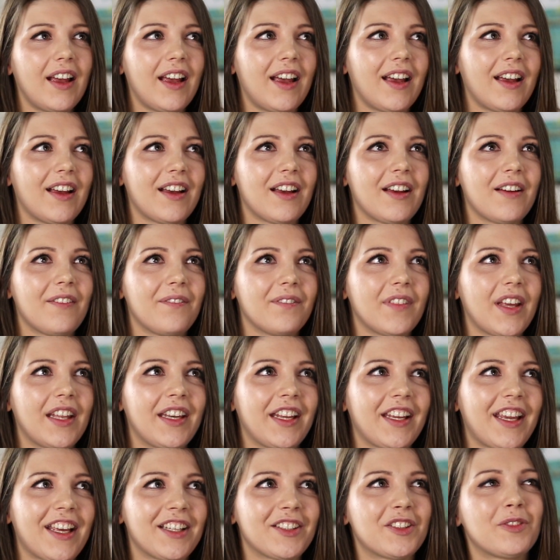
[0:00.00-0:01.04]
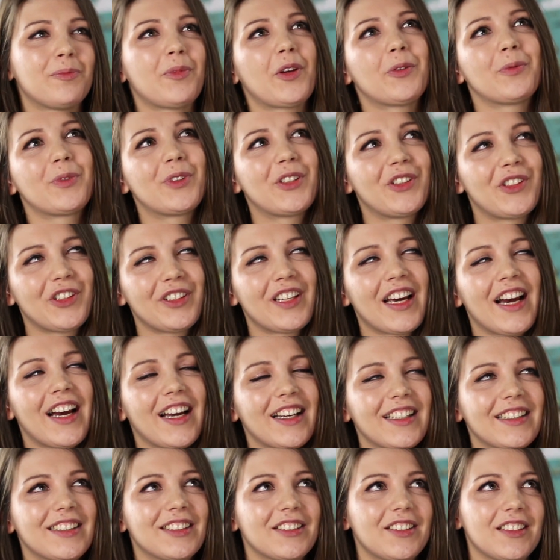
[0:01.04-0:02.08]
And again, to be able to do
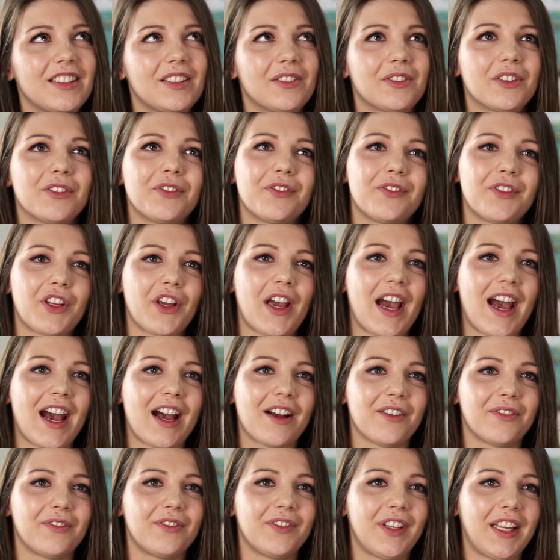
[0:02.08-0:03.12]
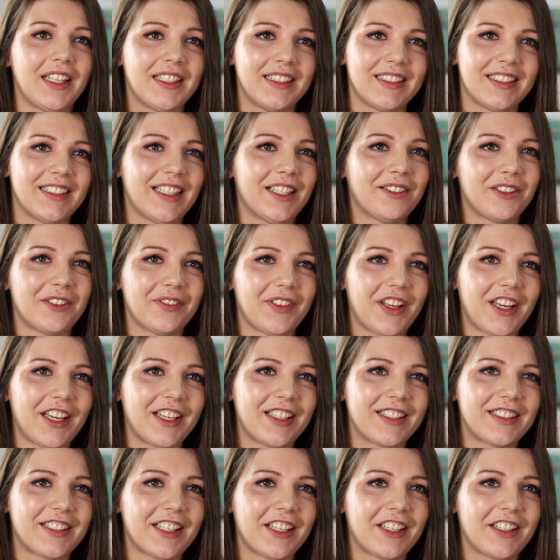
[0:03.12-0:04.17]
that is good if you have internet with
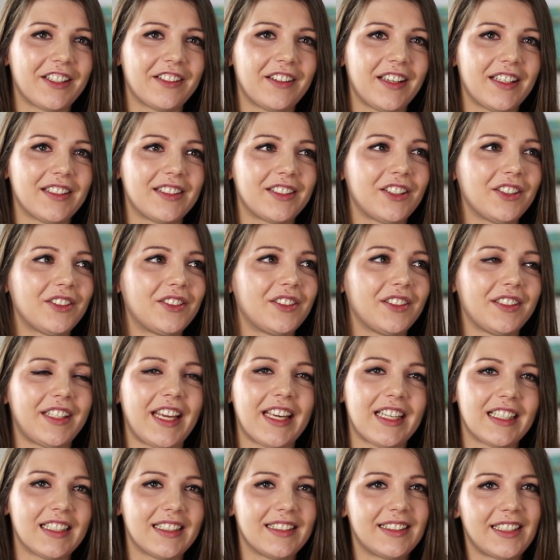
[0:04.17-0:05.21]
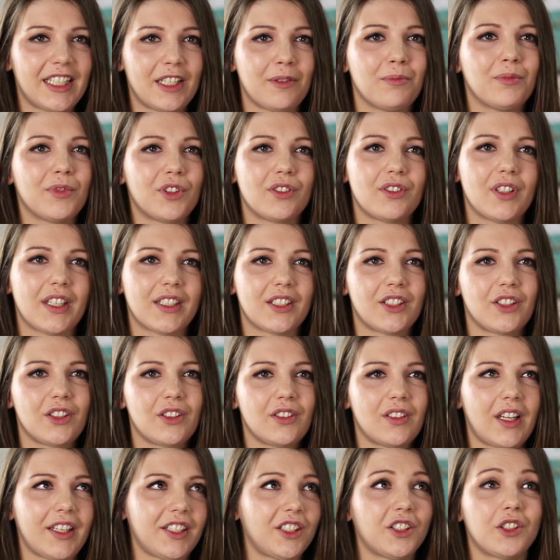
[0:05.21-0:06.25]
you. So it's good to get a SIM
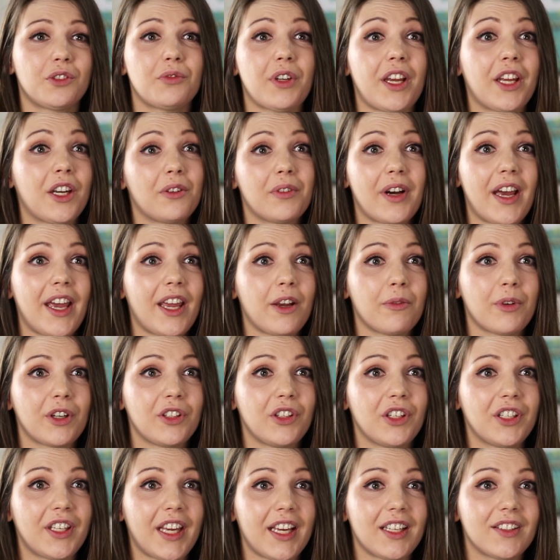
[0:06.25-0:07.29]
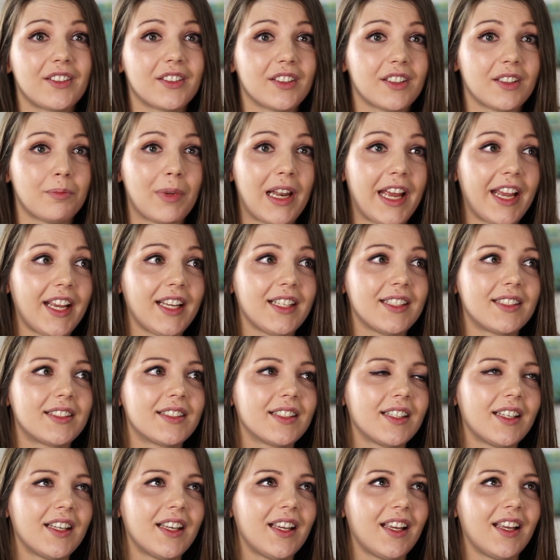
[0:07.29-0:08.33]
just like straight away when you get to a place.
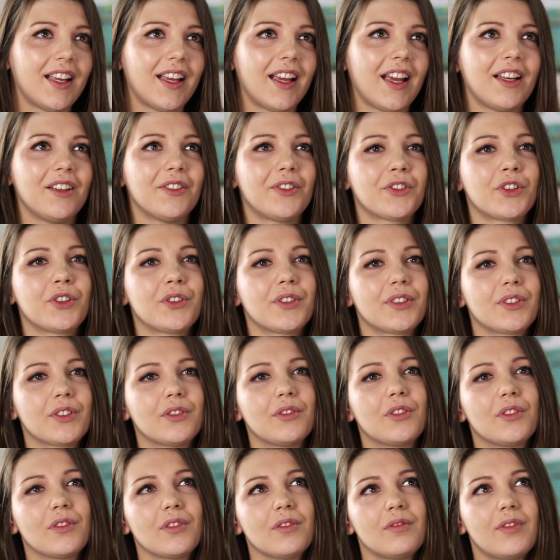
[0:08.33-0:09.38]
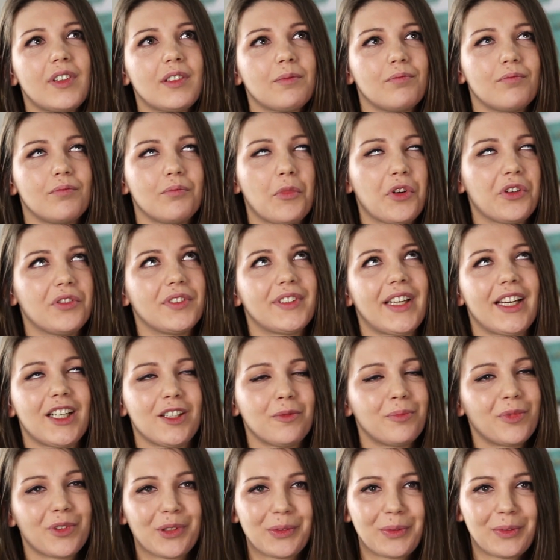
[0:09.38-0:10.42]
And of course, most
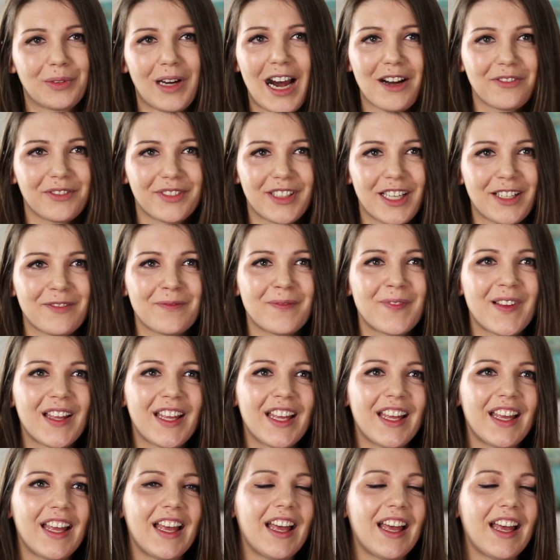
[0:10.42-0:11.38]
airports will have them.